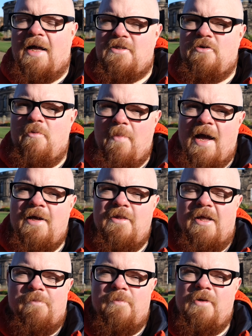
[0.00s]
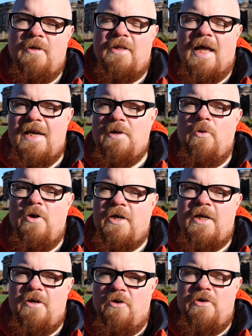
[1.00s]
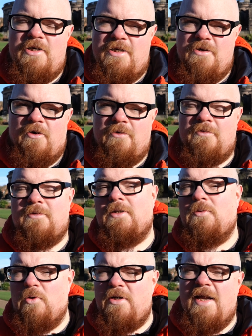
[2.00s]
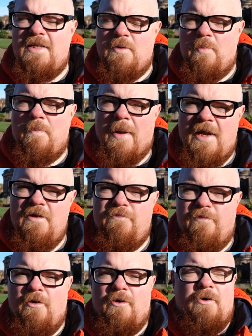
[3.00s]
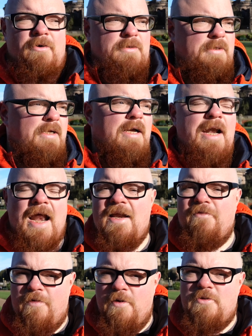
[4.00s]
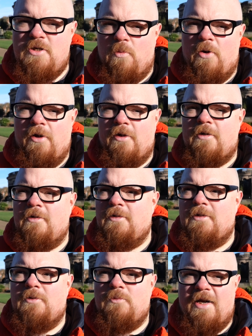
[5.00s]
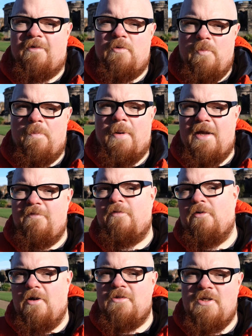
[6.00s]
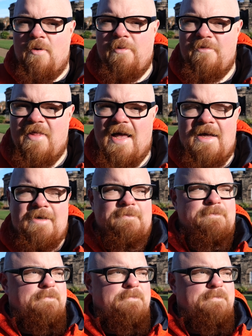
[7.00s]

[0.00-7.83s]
had to remind them that any work he'd already done would need to be paid for, and any future work would have to be paid for on top of that.